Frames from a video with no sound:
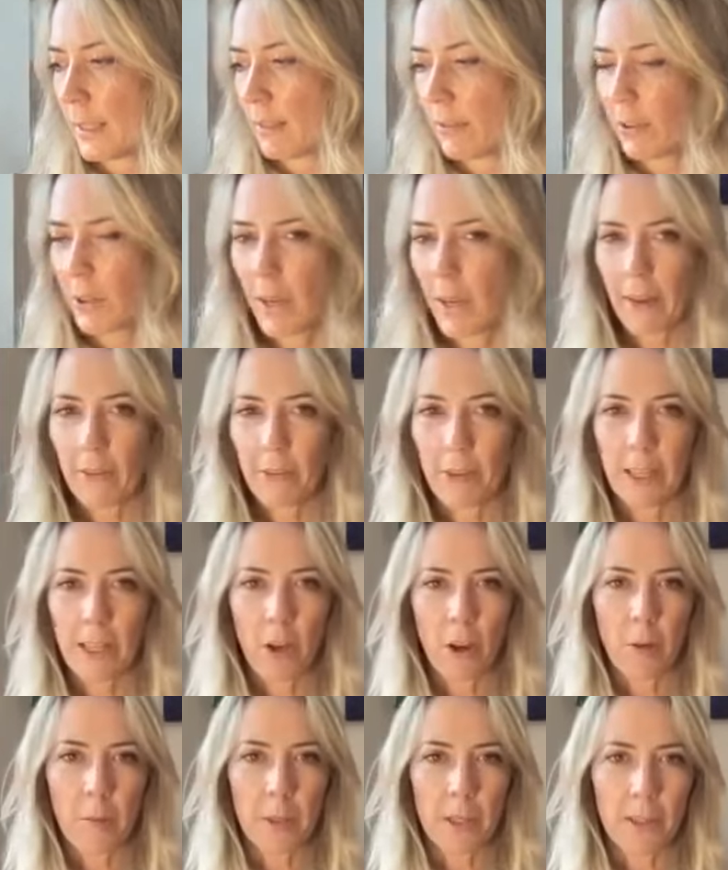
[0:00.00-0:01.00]
If you have any
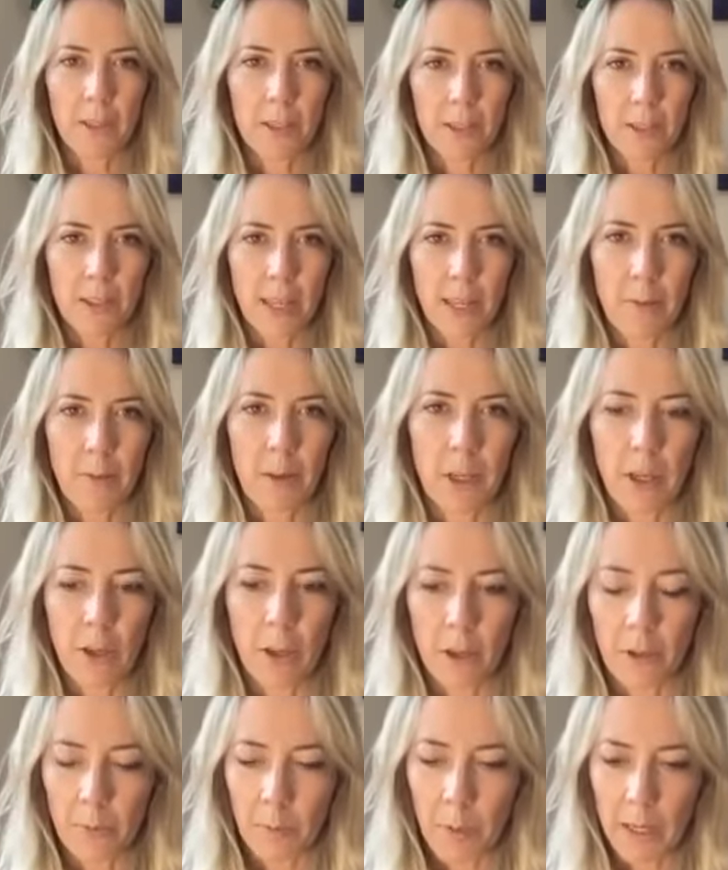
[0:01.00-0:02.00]
comments, just let me
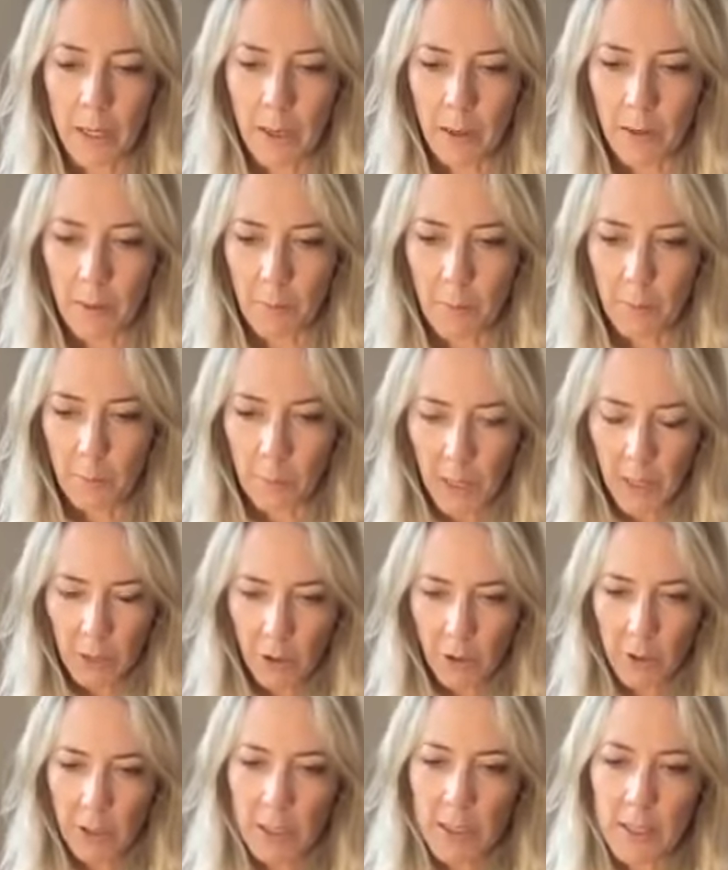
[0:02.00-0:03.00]
know. But my
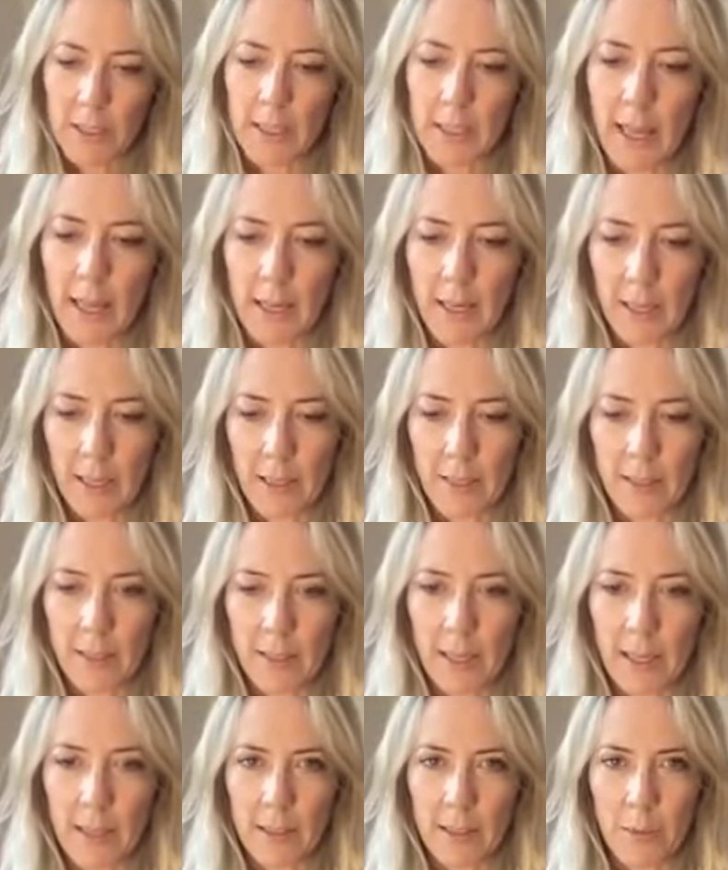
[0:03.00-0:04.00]
own understanding is
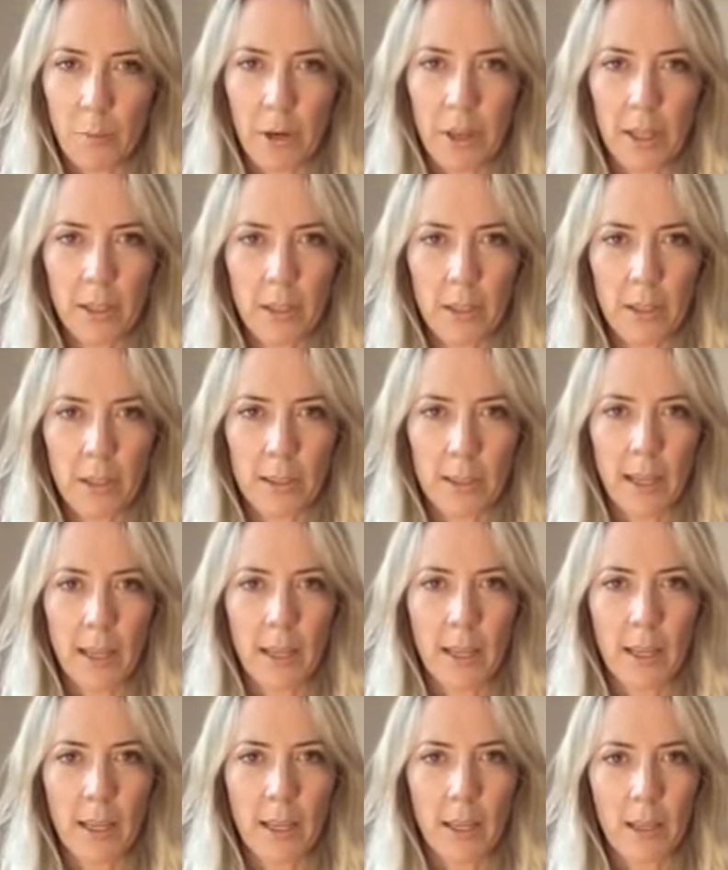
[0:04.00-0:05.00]
that depression is
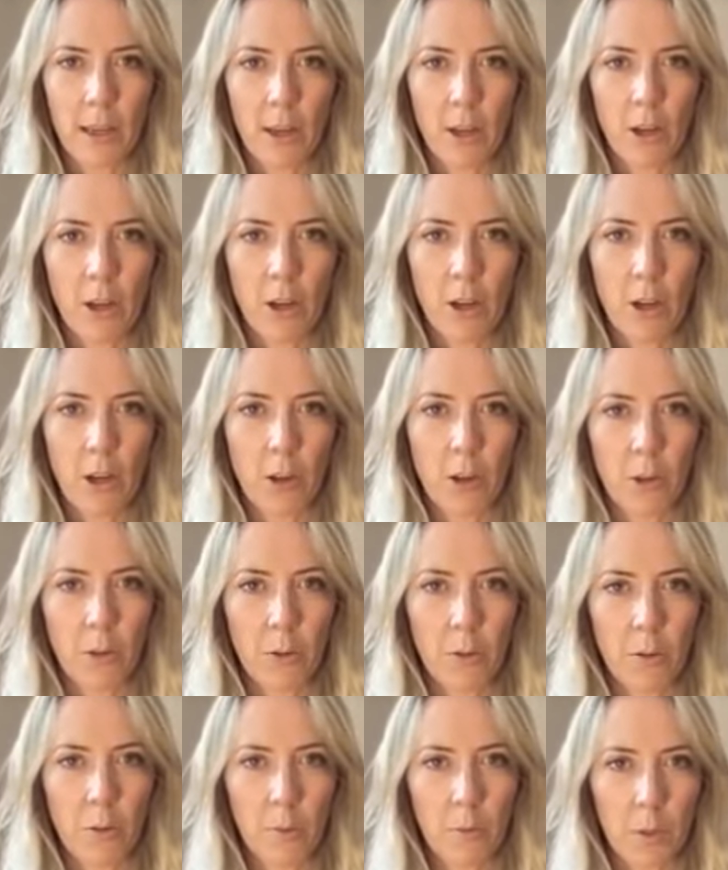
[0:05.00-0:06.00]
like a
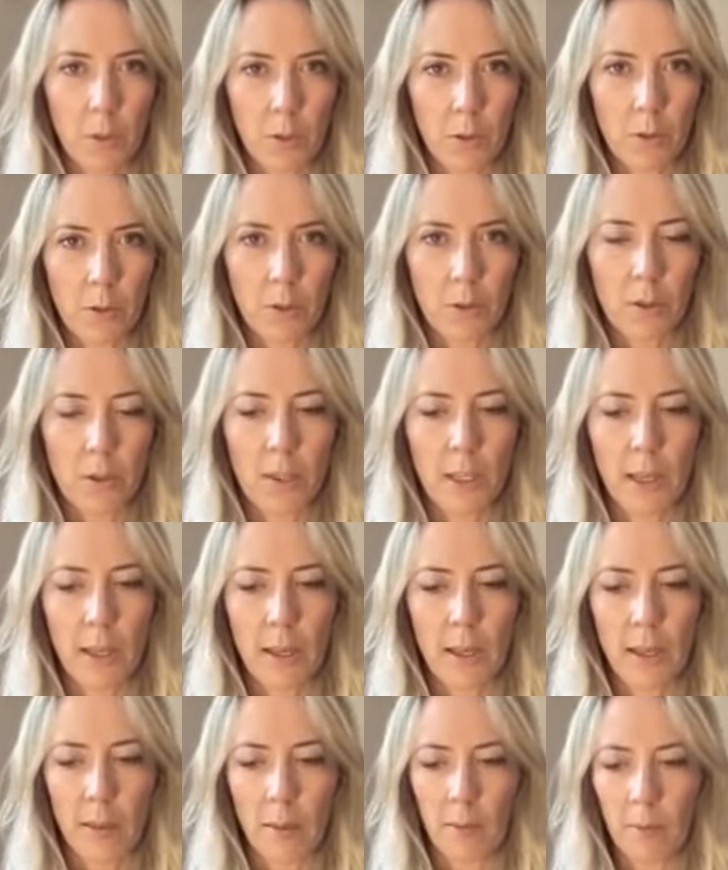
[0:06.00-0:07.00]
low mood,
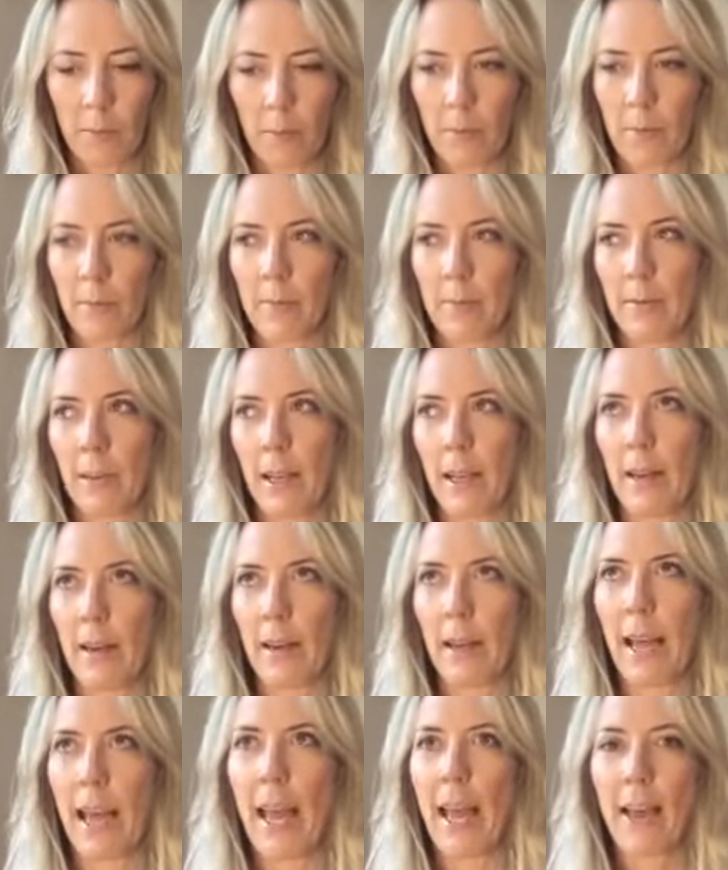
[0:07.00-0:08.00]
and
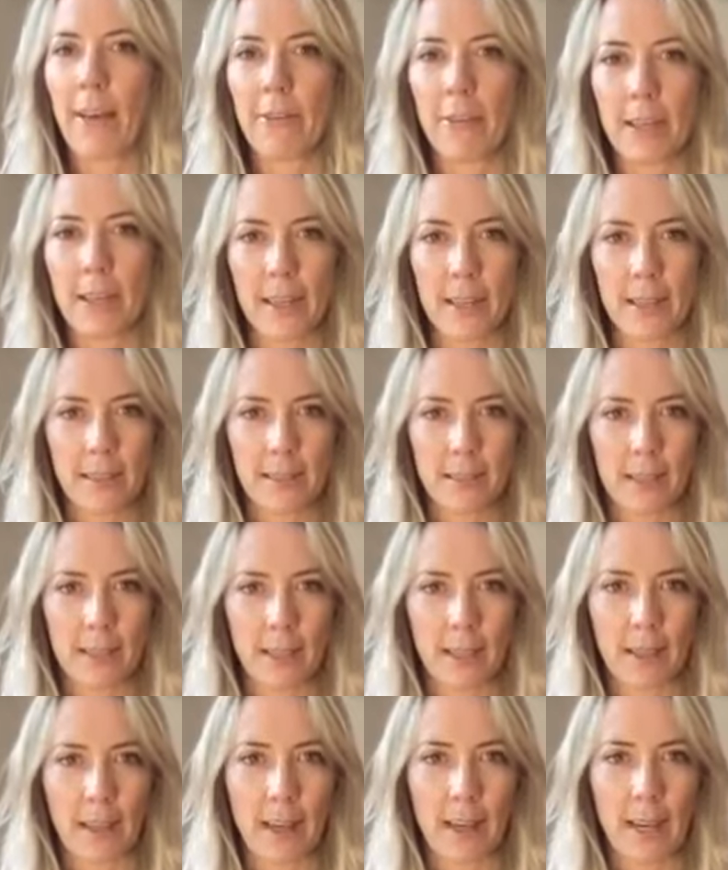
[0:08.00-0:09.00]
a heaviness
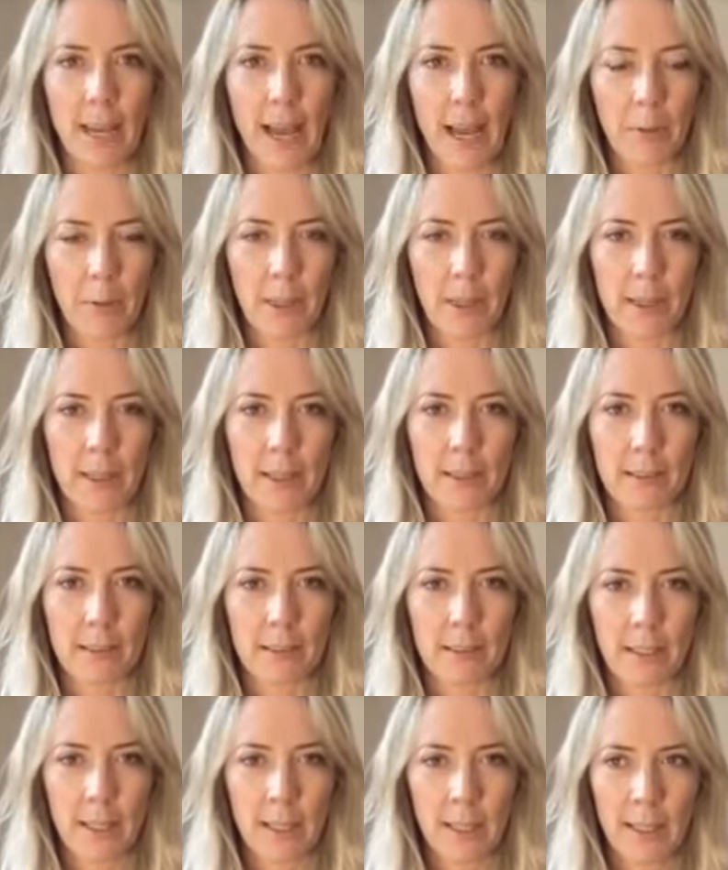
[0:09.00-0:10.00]
and
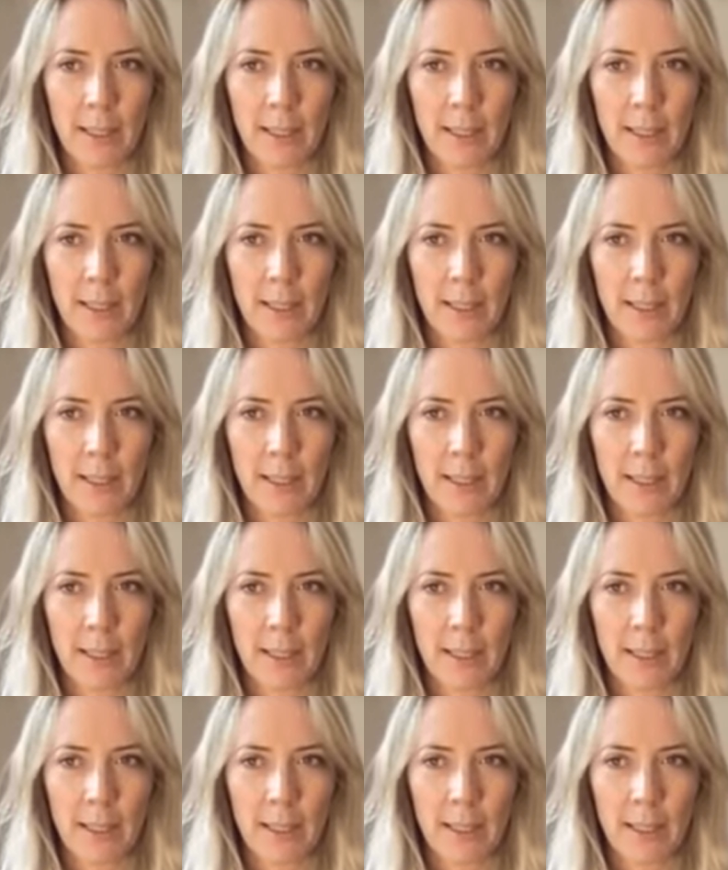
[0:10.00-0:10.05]
unhappiness.